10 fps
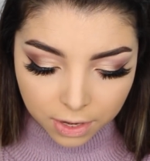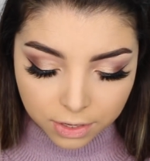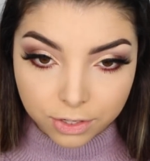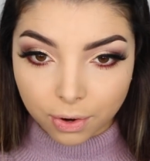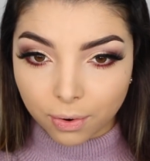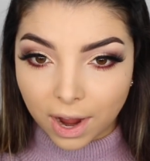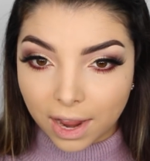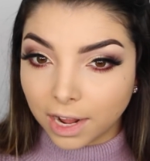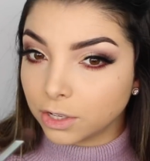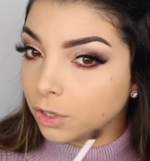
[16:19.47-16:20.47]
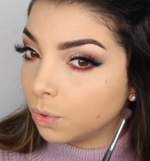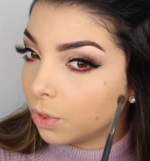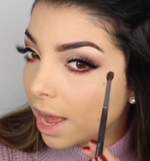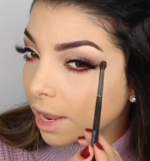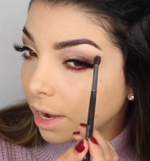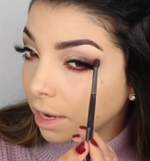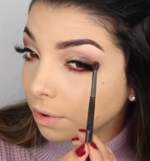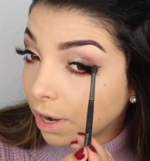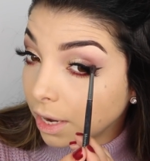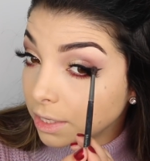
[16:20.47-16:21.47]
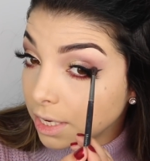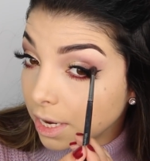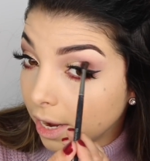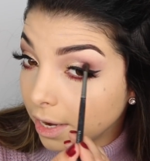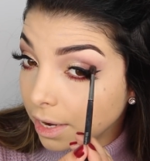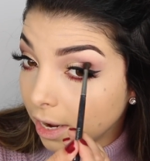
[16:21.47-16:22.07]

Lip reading: So I like to do that like right at the end.